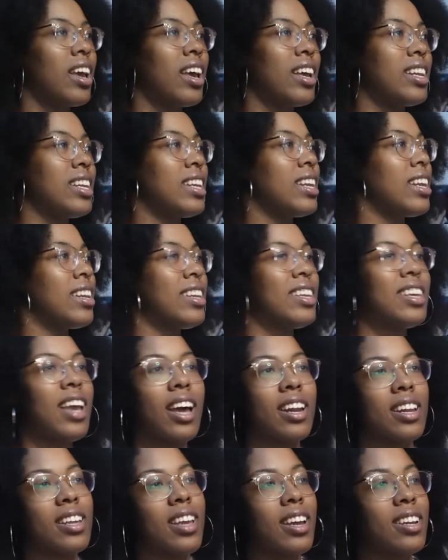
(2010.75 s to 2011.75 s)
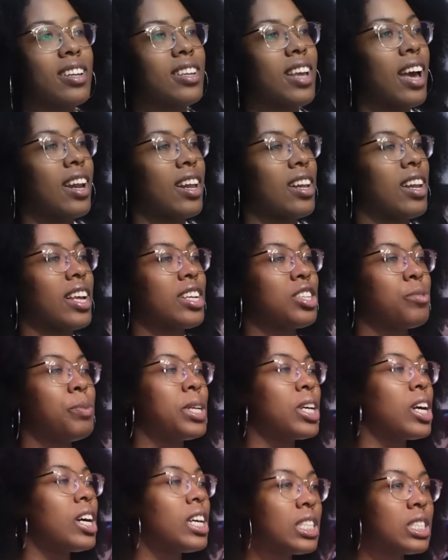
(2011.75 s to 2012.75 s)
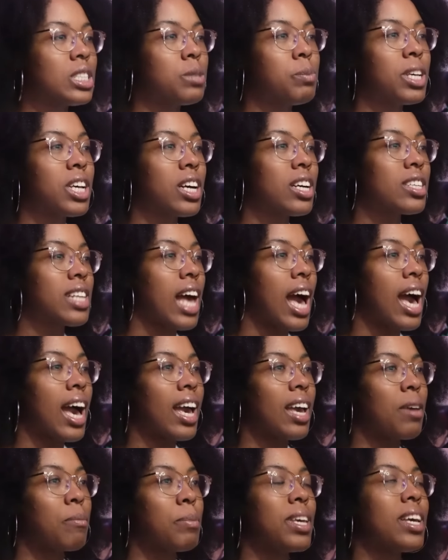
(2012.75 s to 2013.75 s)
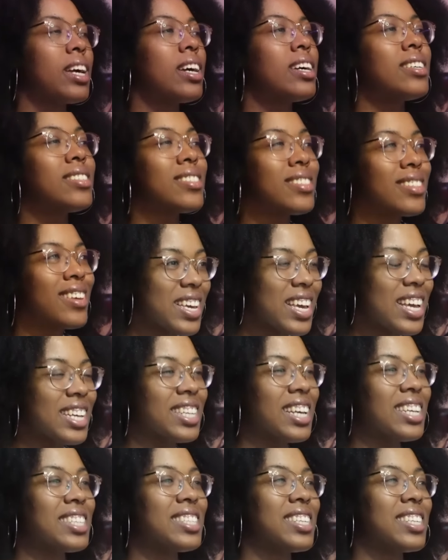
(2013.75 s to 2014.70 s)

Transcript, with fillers: and and yada yada yada like because because i because it,